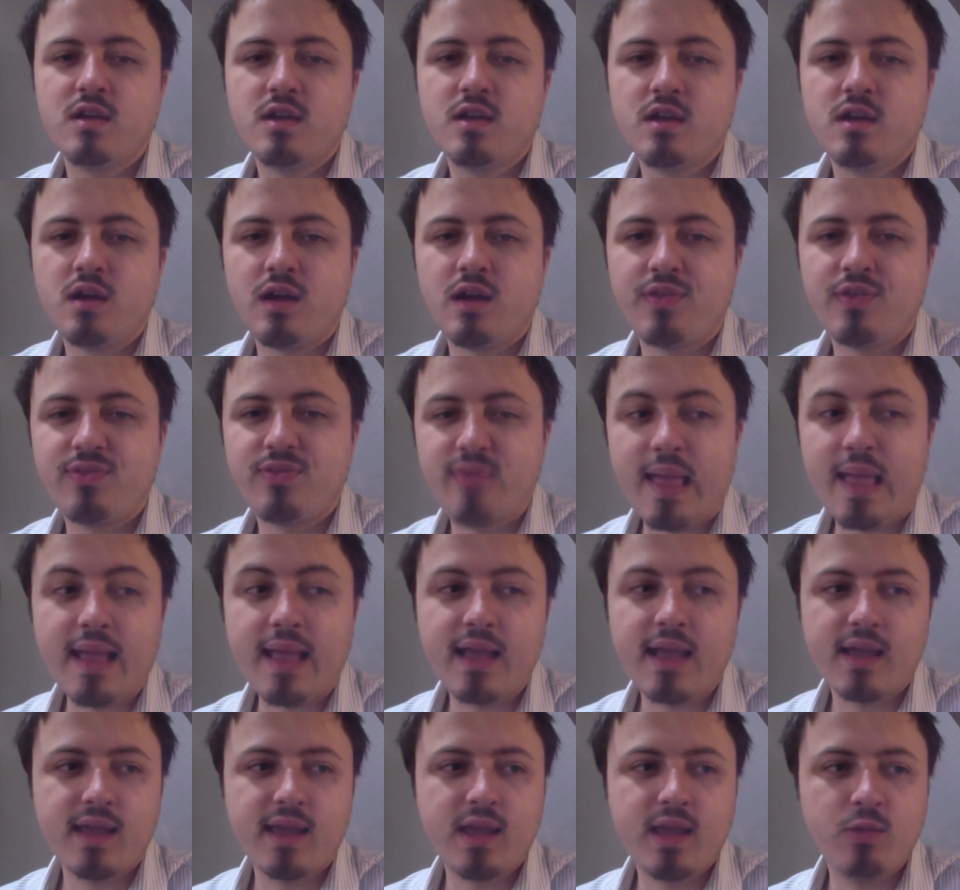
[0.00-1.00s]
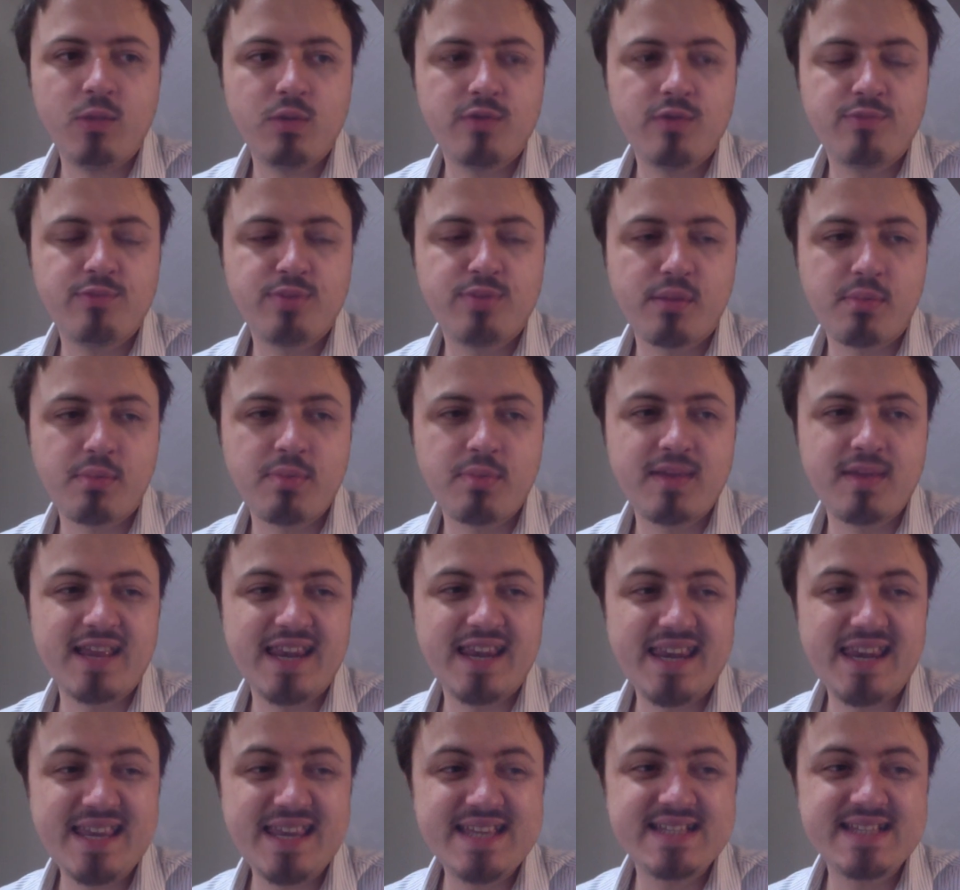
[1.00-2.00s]
I think he would have probably at
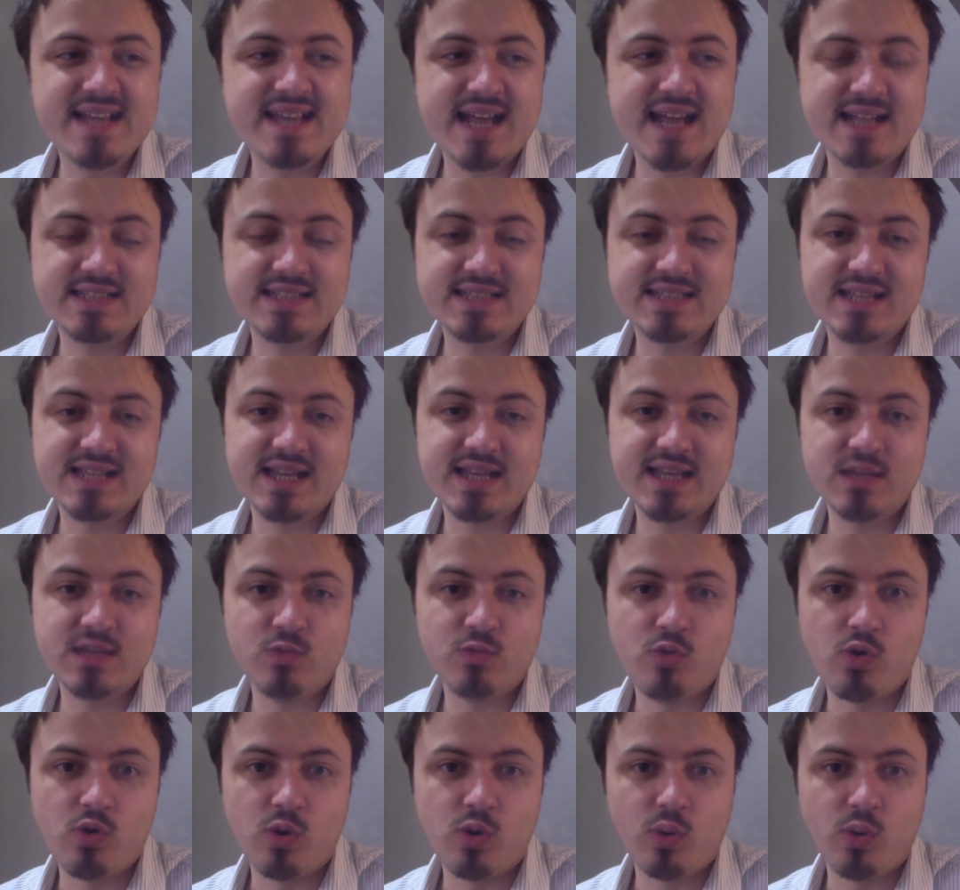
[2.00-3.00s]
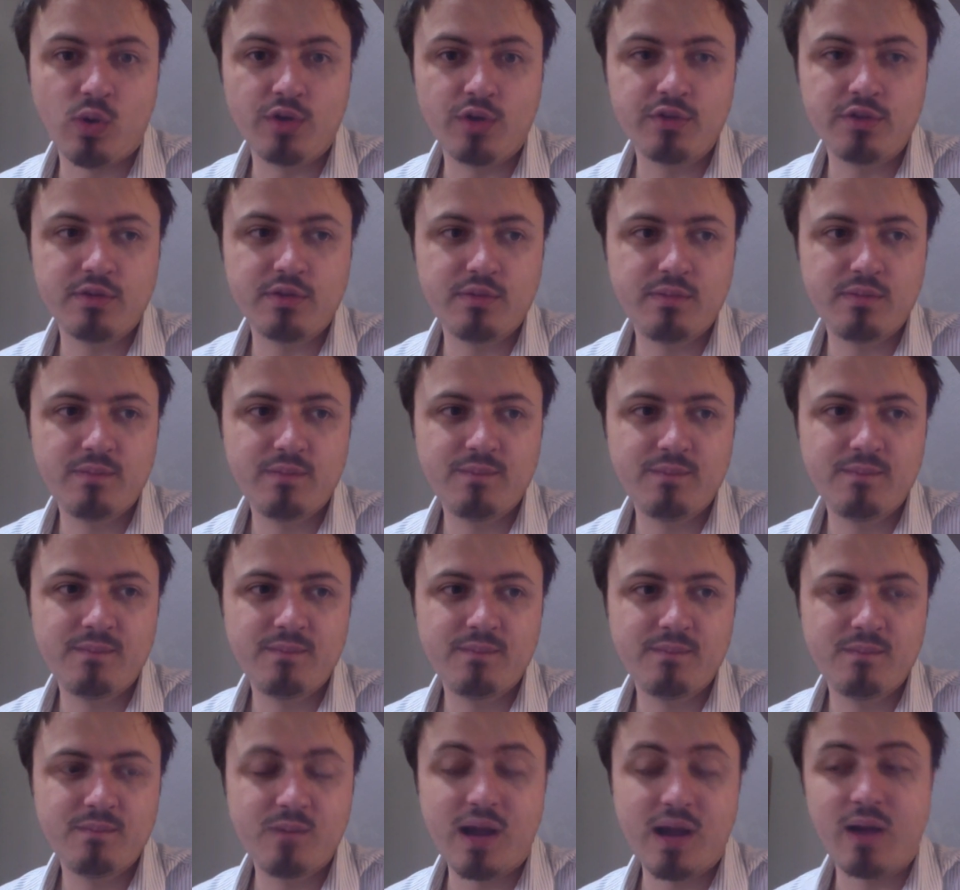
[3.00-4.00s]
least had Slay the Warlord.
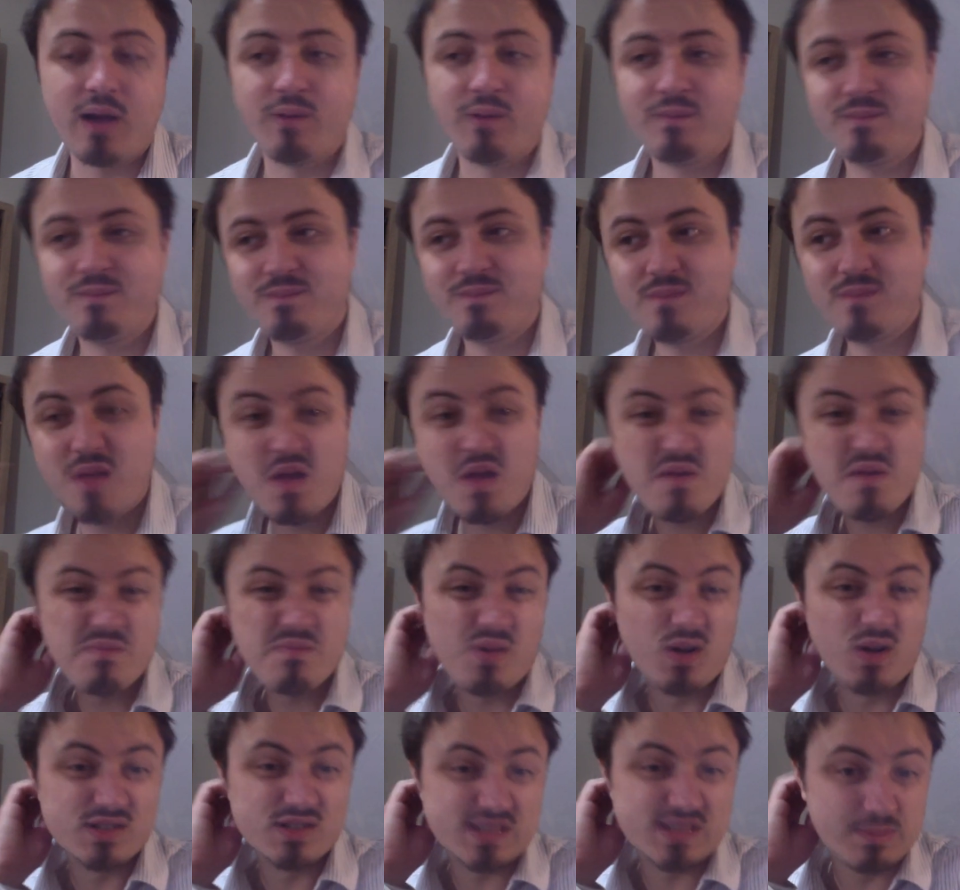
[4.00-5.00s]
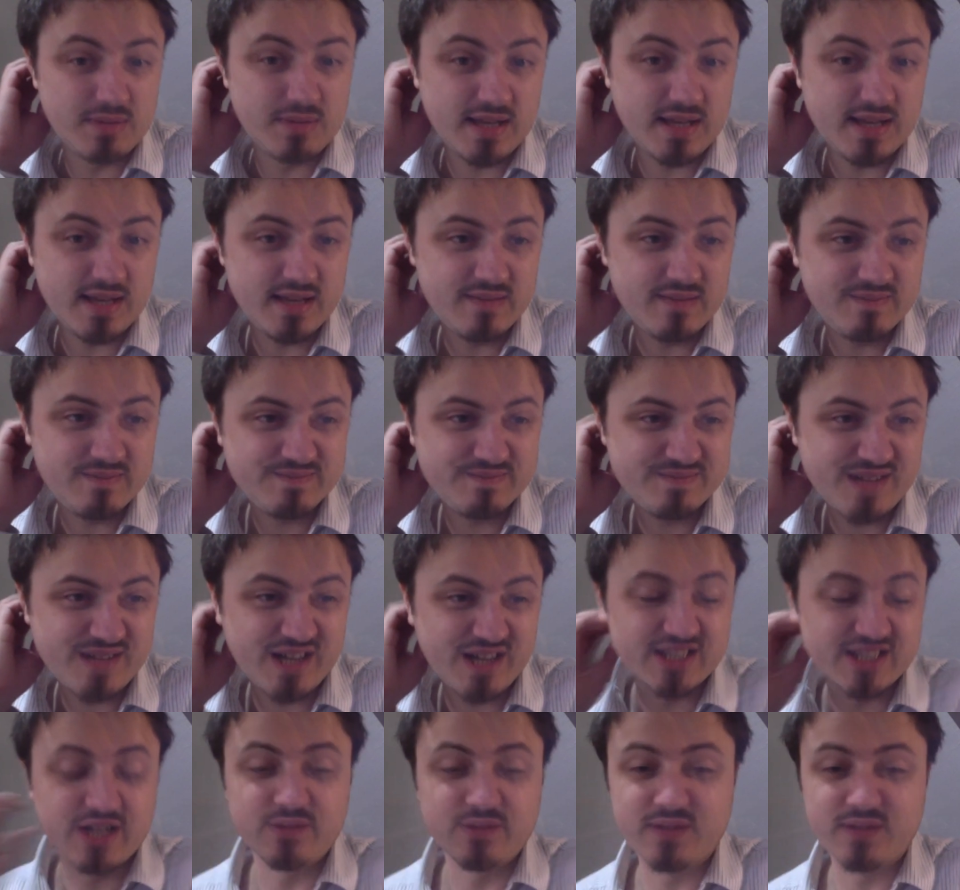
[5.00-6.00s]
Well, possibly. I
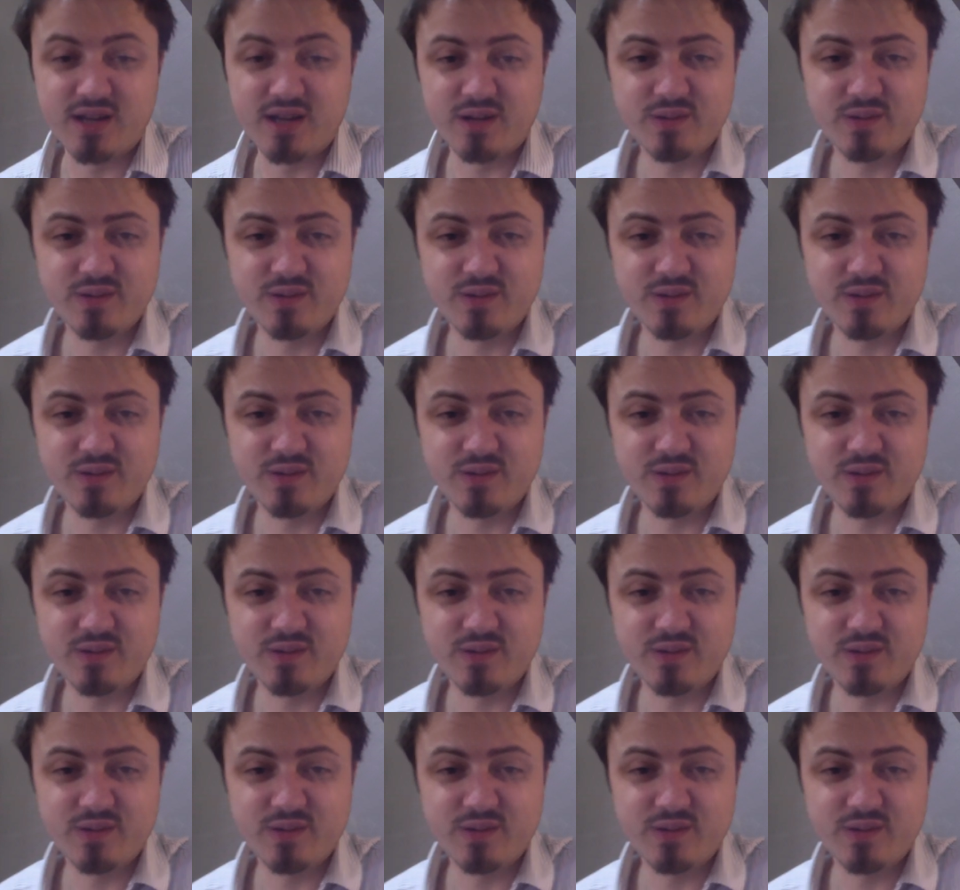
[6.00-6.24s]
don't know.